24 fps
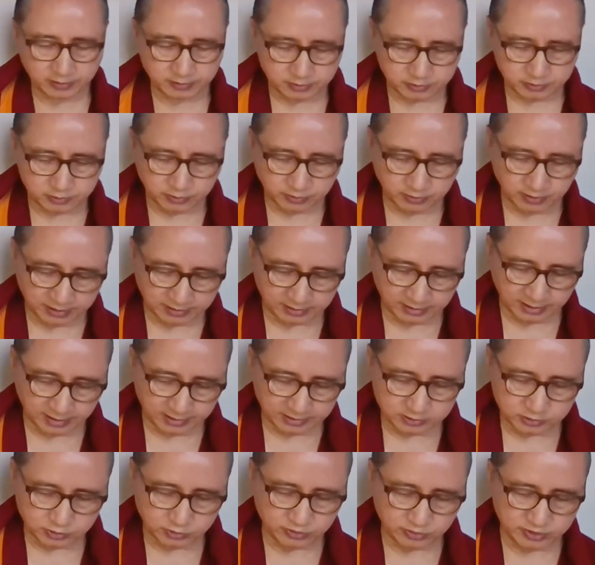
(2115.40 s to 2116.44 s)
So like
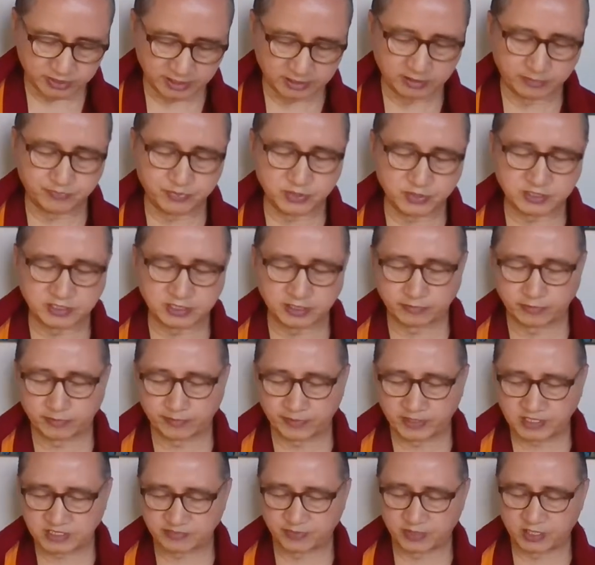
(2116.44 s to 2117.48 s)
that. So take the precept
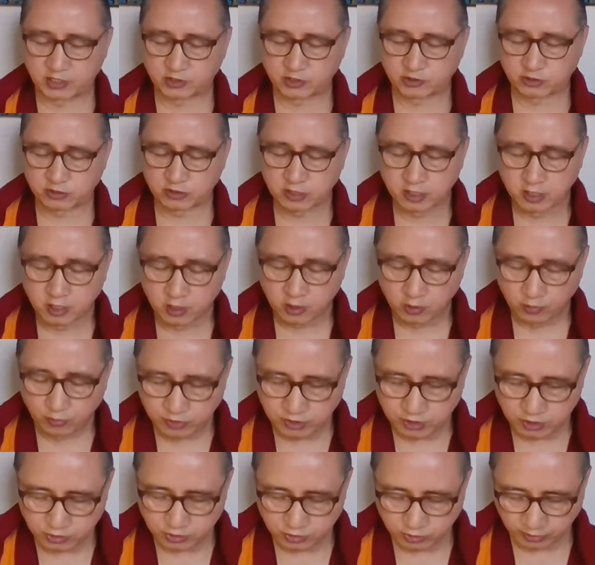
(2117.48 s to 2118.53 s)
of aspiration,
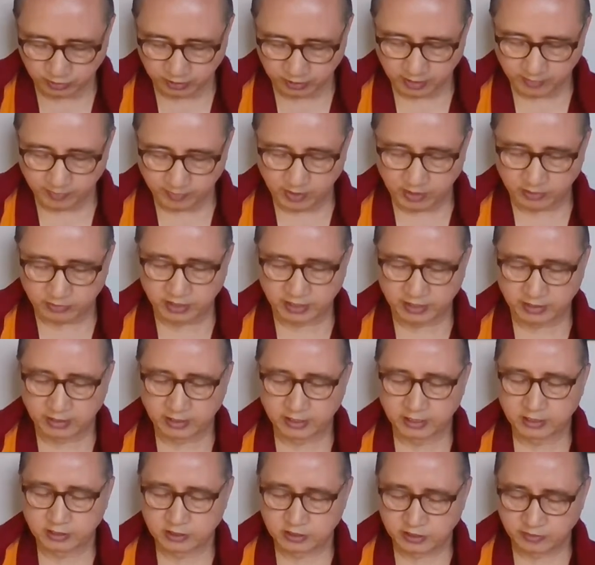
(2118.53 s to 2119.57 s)
which is talking about the
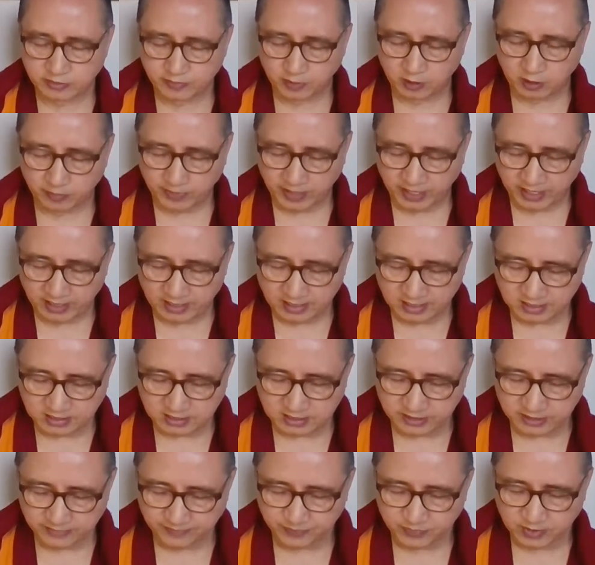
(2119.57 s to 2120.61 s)
develop at
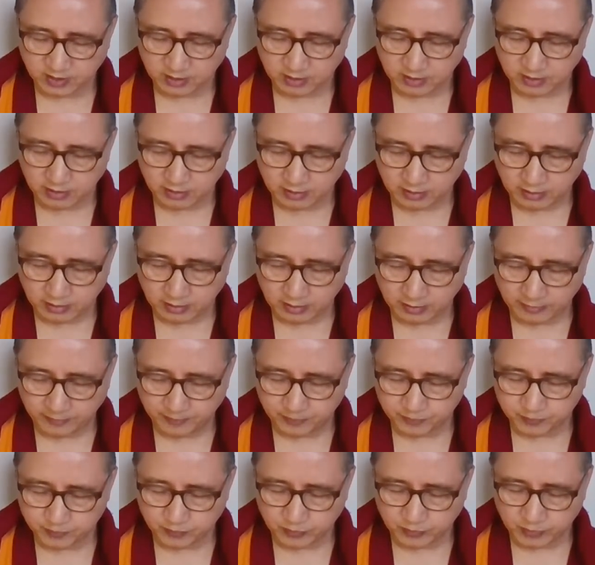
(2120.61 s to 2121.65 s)
least,
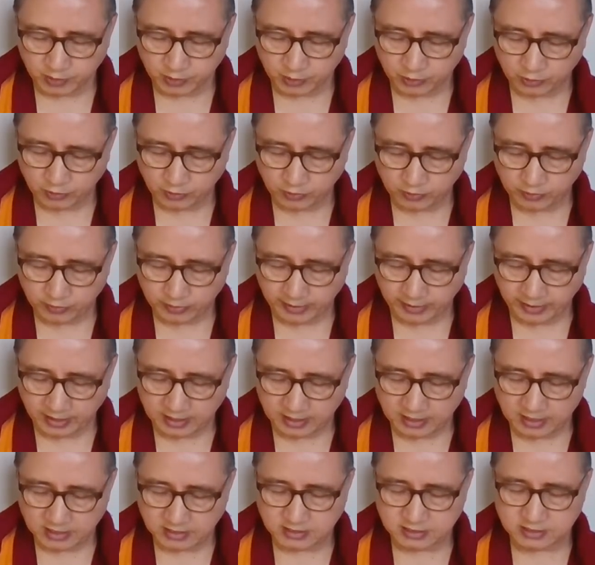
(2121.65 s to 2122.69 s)
at
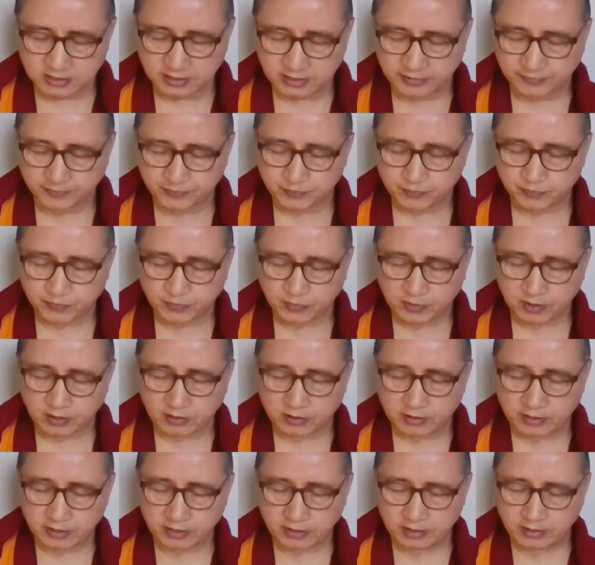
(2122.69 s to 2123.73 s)
least
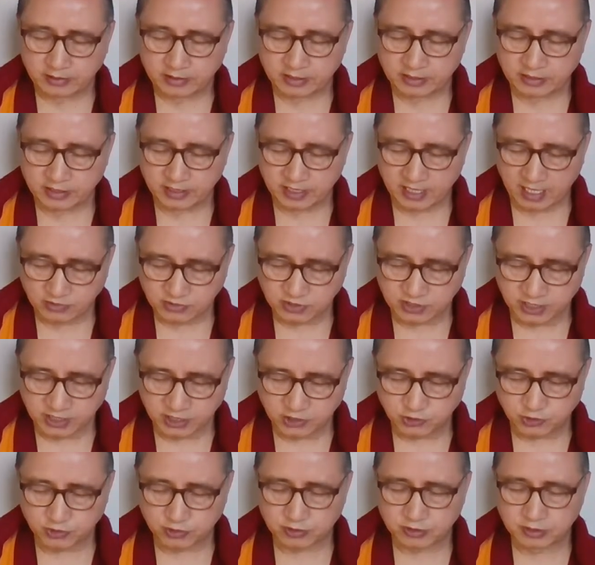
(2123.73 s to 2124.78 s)
the
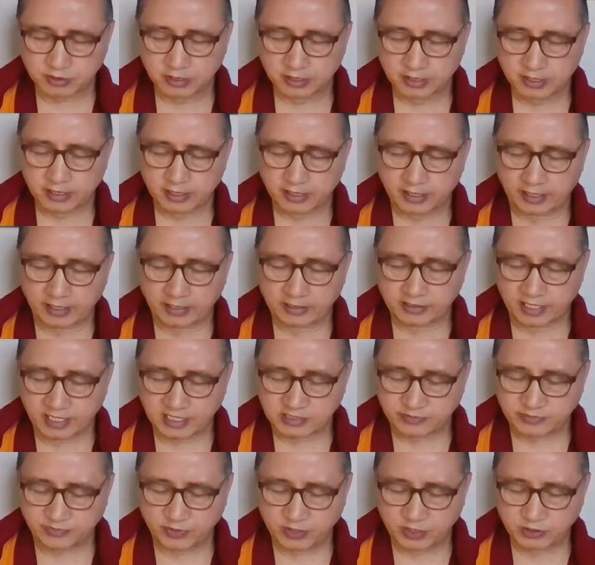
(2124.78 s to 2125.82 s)
renunciation and the
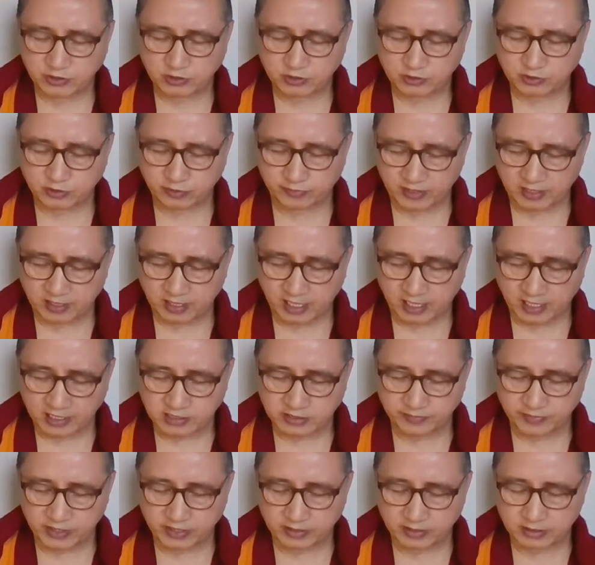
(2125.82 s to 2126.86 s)
aspirations of
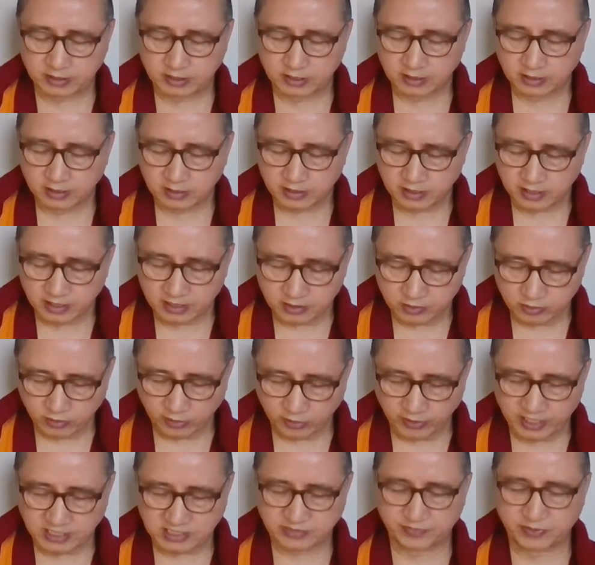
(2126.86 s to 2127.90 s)
enlightenment in
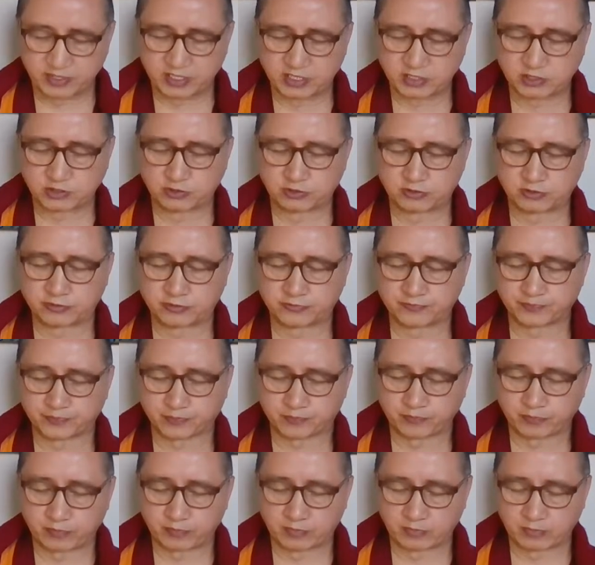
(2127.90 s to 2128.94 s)
your aspiration,
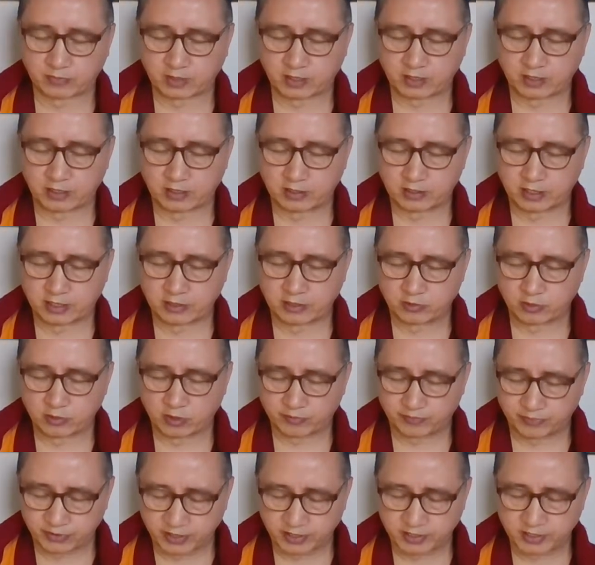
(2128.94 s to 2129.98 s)
in
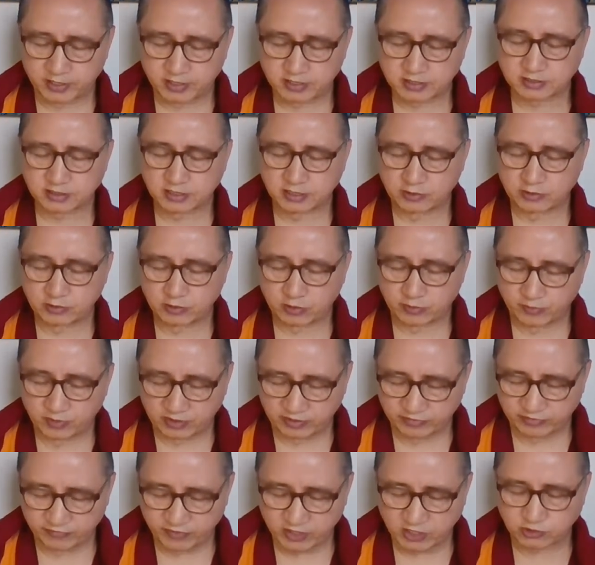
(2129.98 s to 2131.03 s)
your prayers, in your
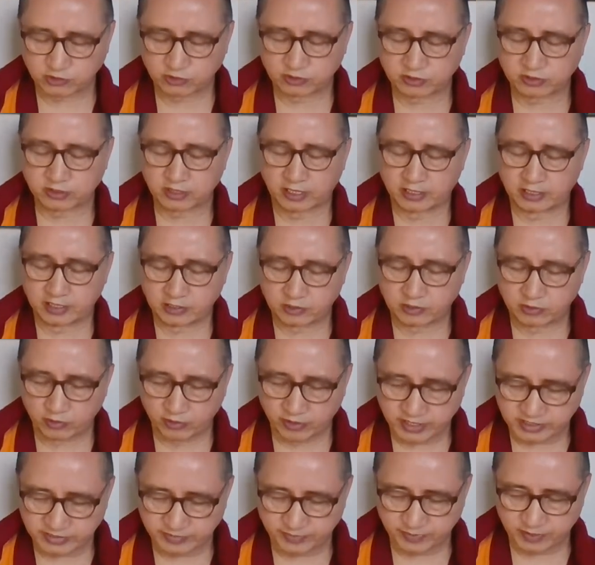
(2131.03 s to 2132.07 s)
motivation, and in
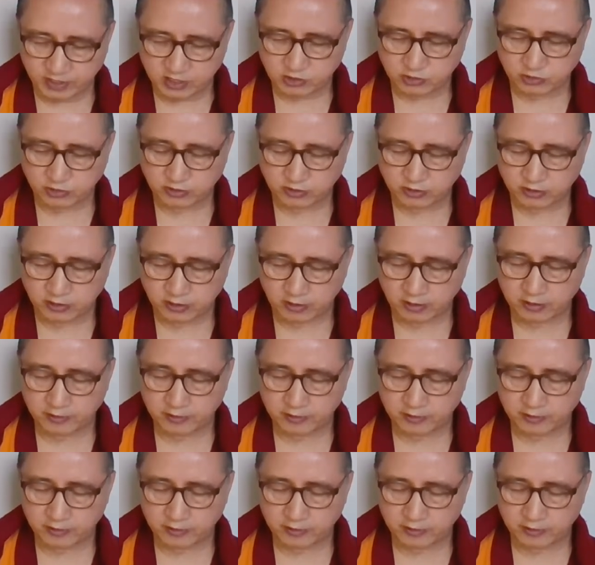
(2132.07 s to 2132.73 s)
your aspiration.